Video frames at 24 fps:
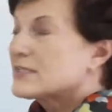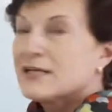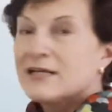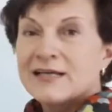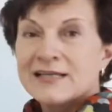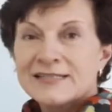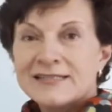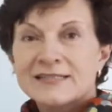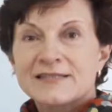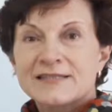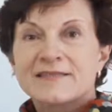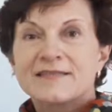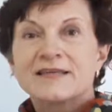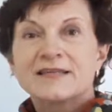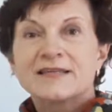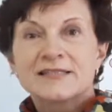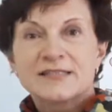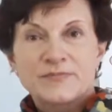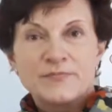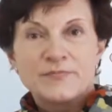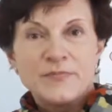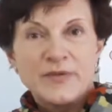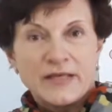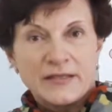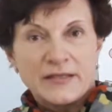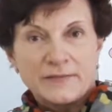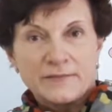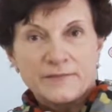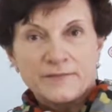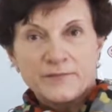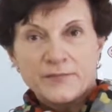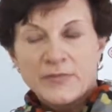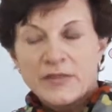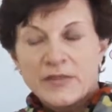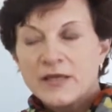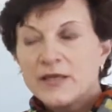does this mean?
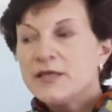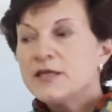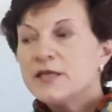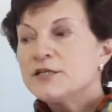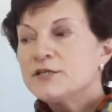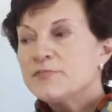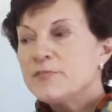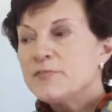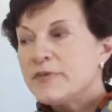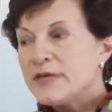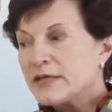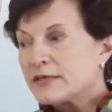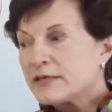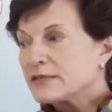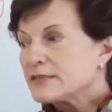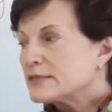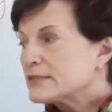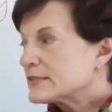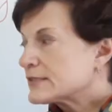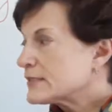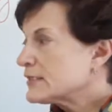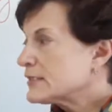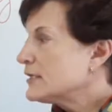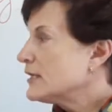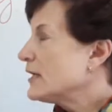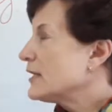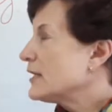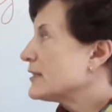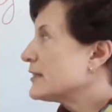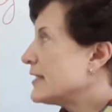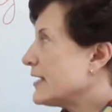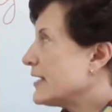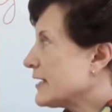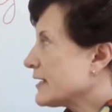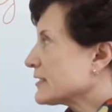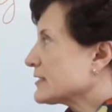It means
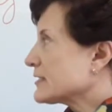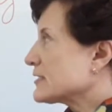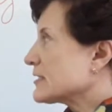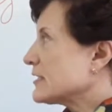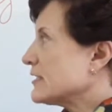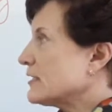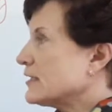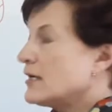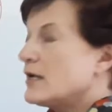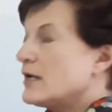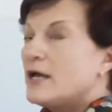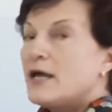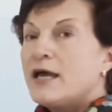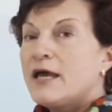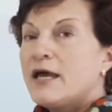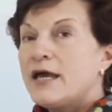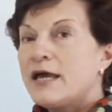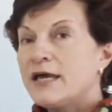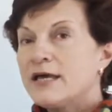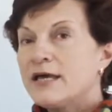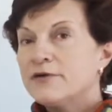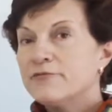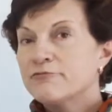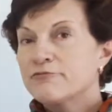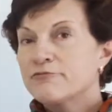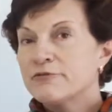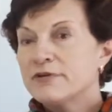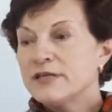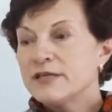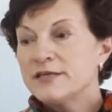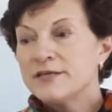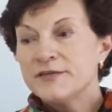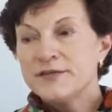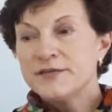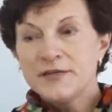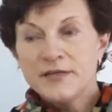that every
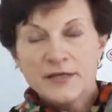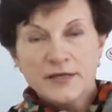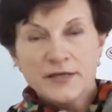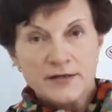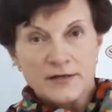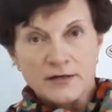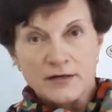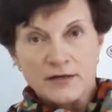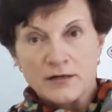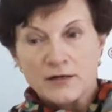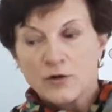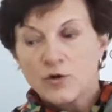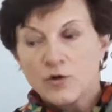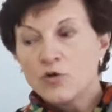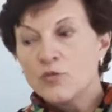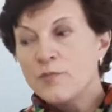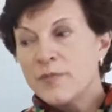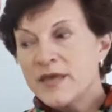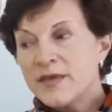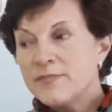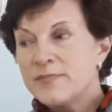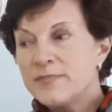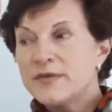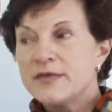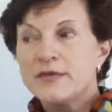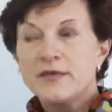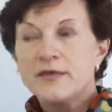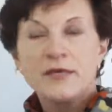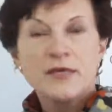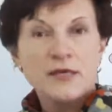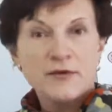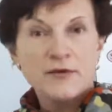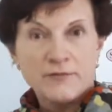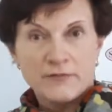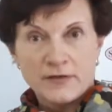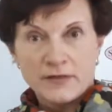year, or maybe
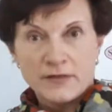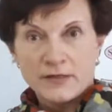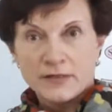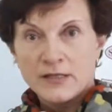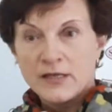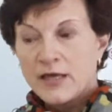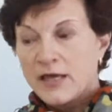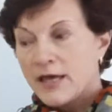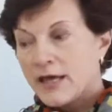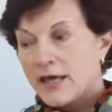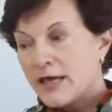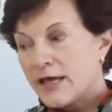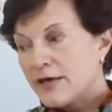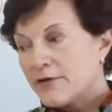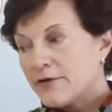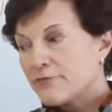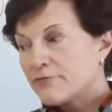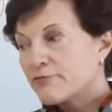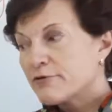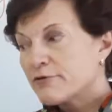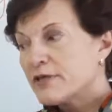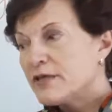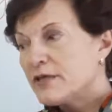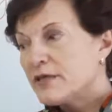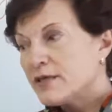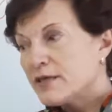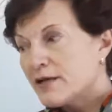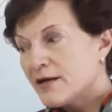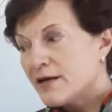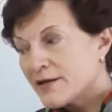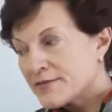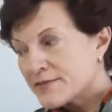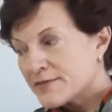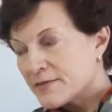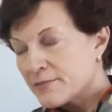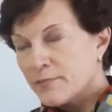even every
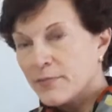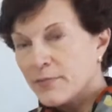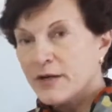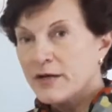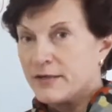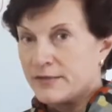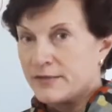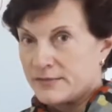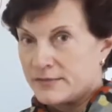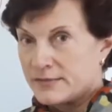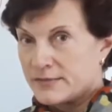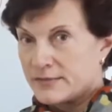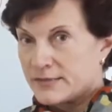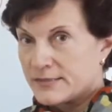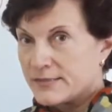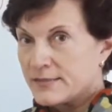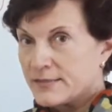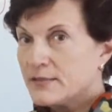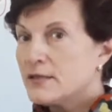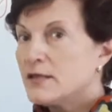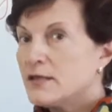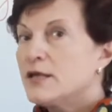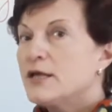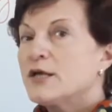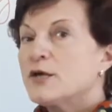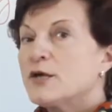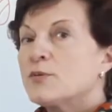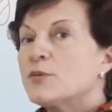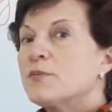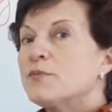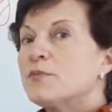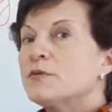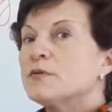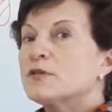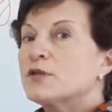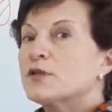other month,
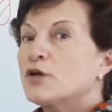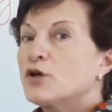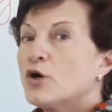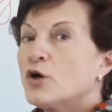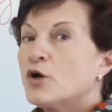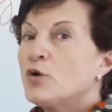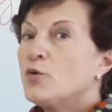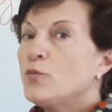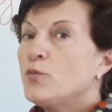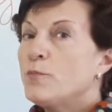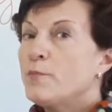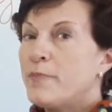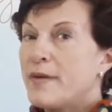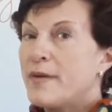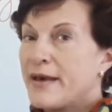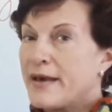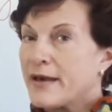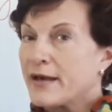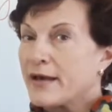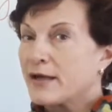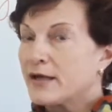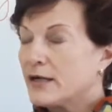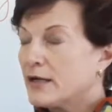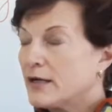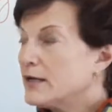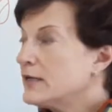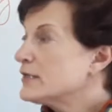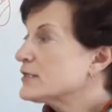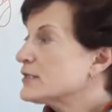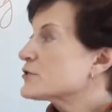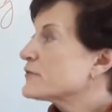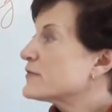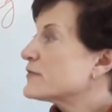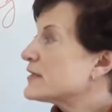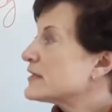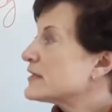we will go back to